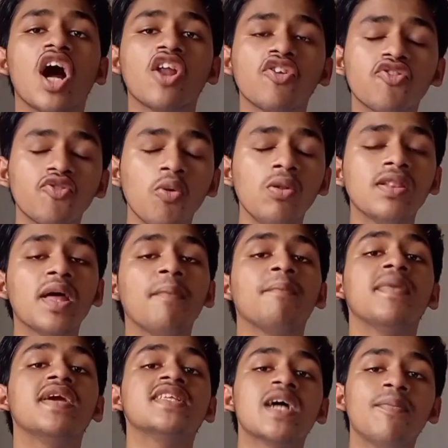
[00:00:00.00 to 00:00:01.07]
to control
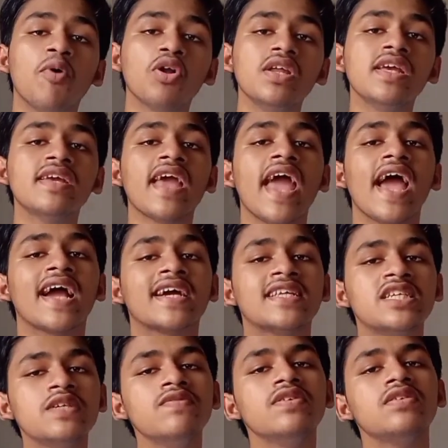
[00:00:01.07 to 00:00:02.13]
the metabolic
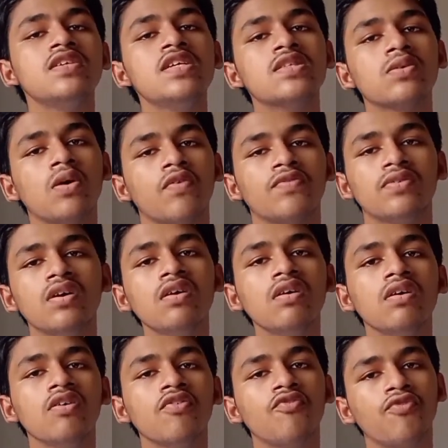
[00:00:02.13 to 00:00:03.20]
activities of
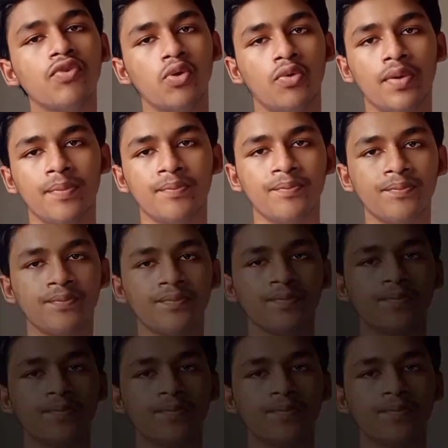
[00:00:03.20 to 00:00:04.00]
the phloem.